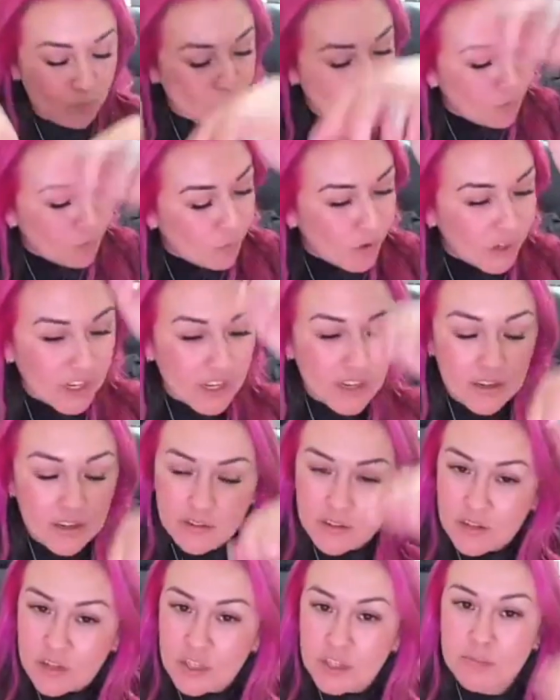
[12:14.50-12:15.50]

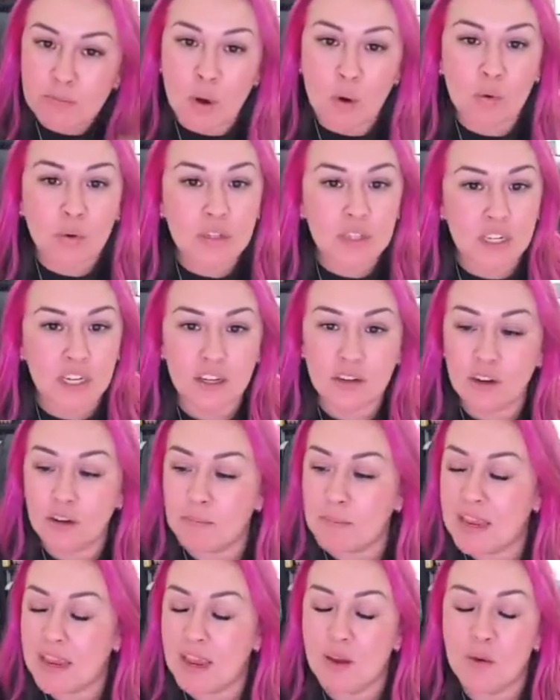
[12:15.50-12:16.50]
freaking smoke signal
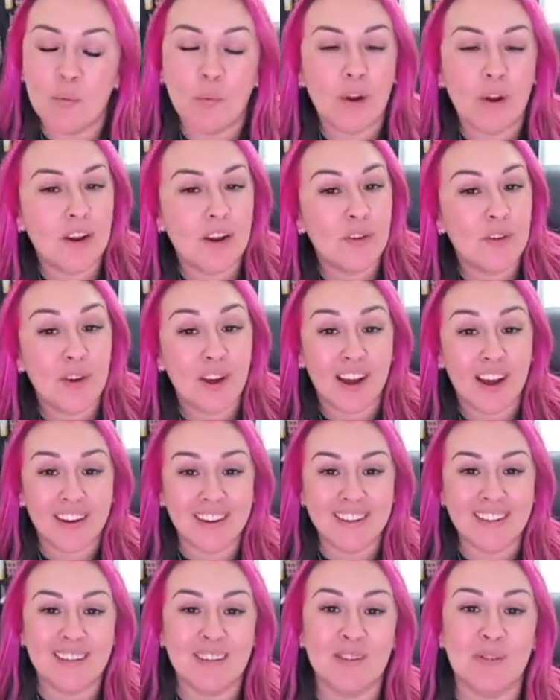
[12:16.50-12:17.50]
me, whatever you got to
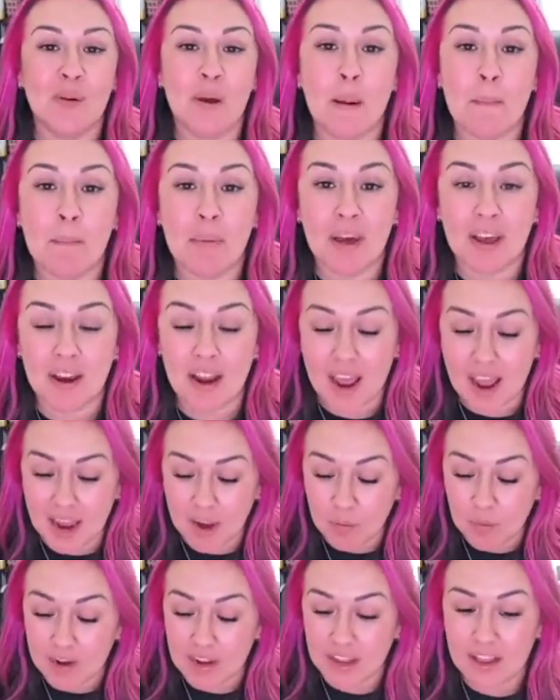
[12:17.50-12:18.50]
do. But I
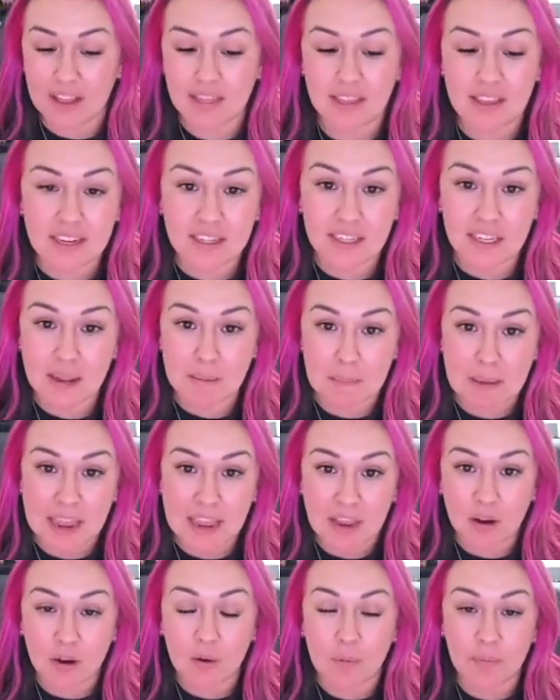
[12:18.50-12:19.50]
want to get these in the
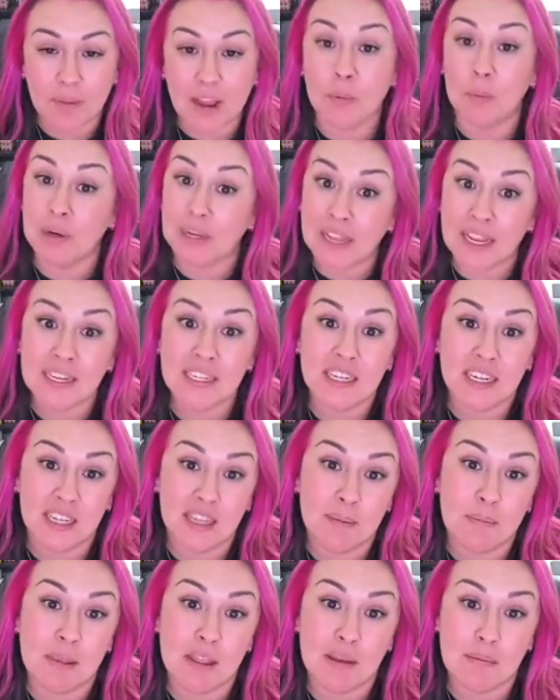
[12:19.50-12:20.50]
mail. I would like to get
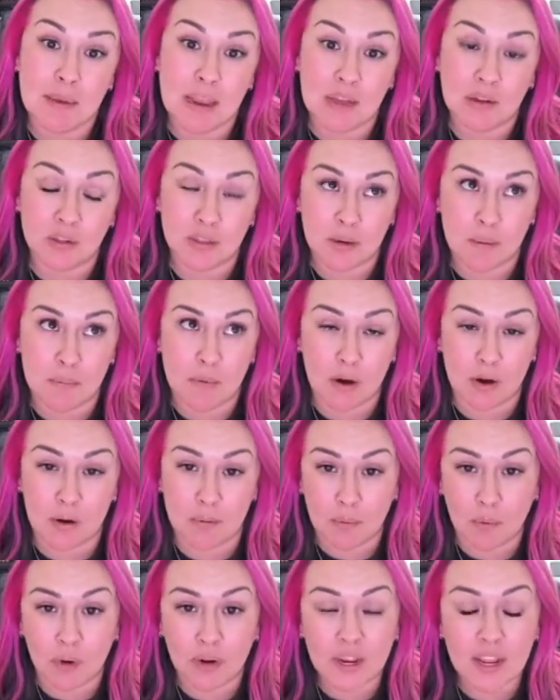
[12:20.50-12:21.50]
them in the mail tomorrow
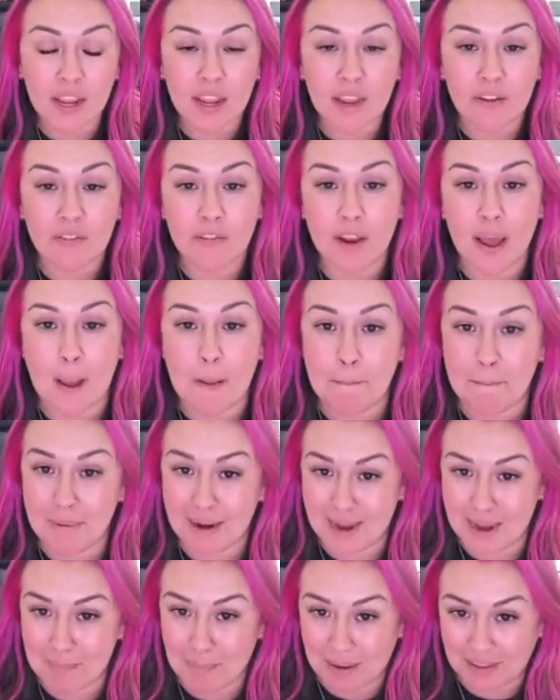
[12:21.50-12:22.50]
morning, if not
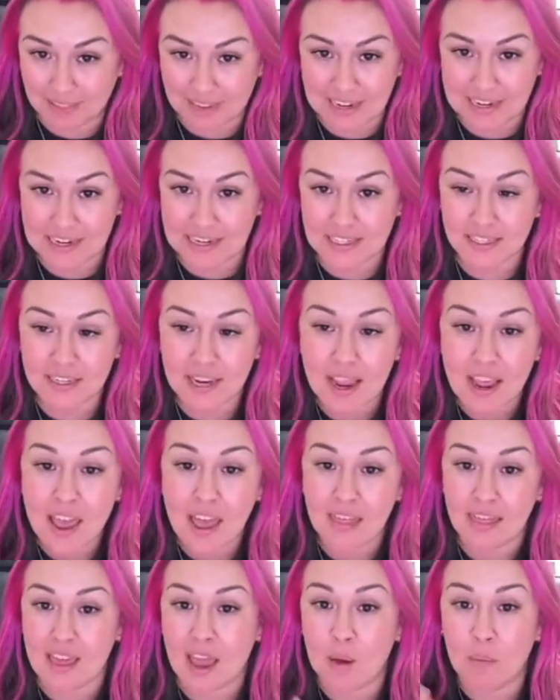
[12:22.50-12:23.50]
Monday by latest.
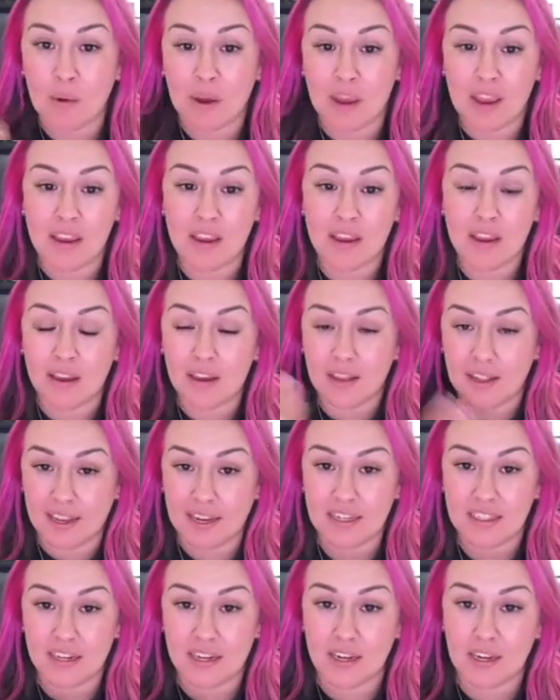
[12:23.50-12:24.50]
That way, like I
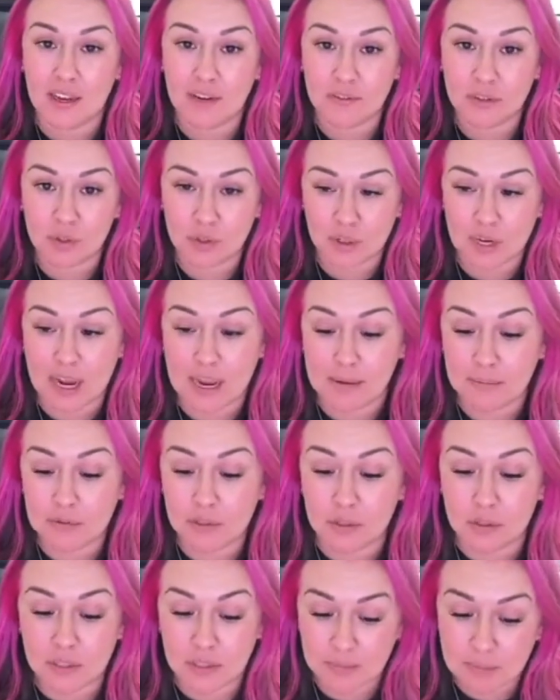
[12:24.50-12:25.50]
said, it gives you time
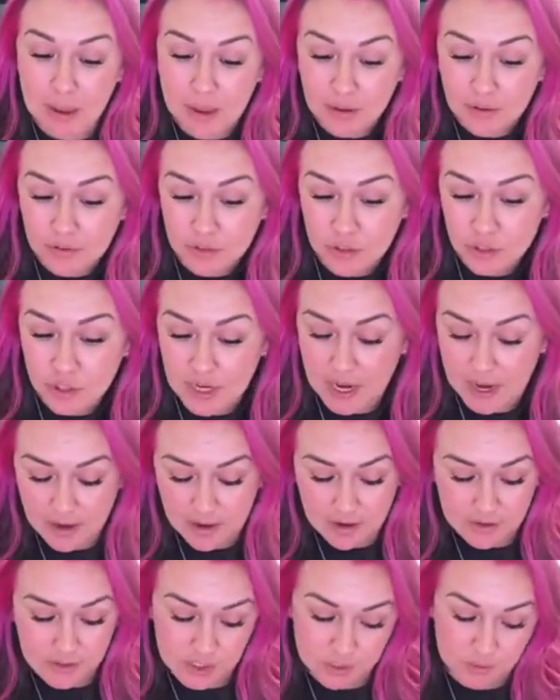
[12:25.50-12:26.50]
to smell,
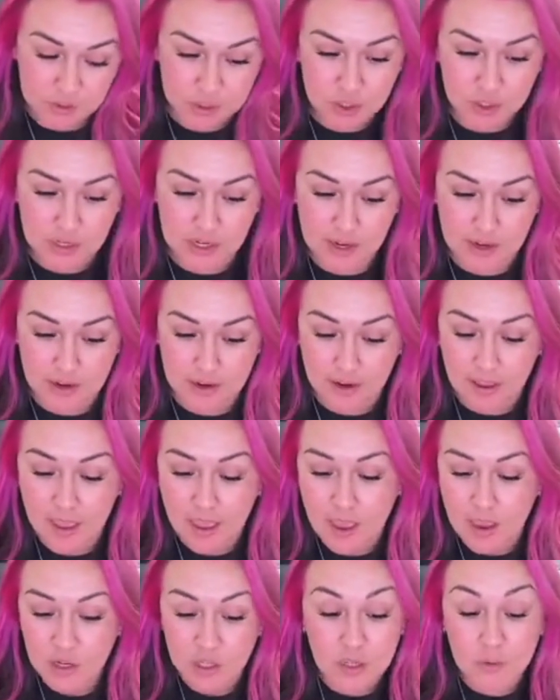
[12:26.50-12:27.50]
share, do what you not,
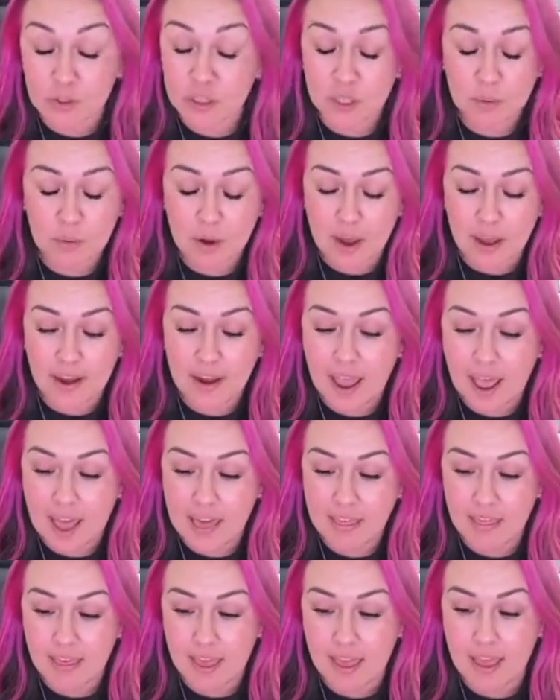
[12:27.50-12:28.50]
do what you want,
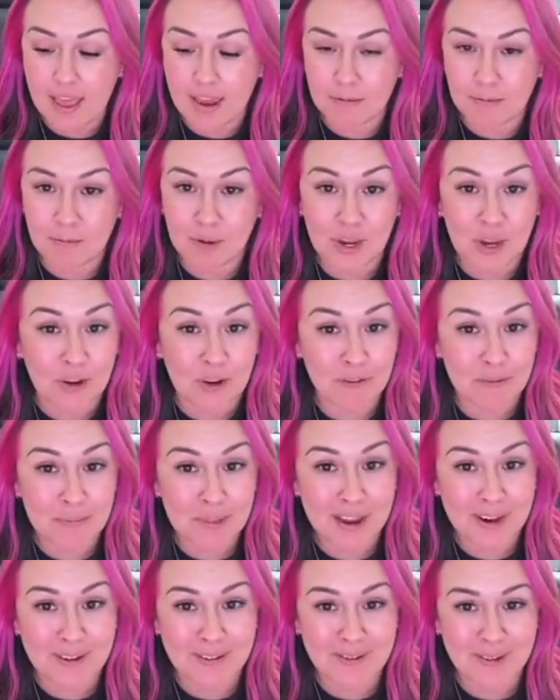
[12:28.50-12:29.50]
and then we go from
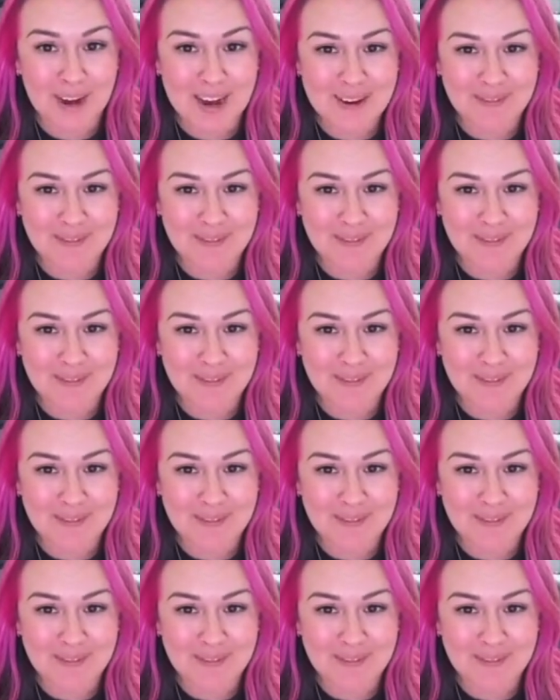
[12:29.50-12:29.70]
there, right?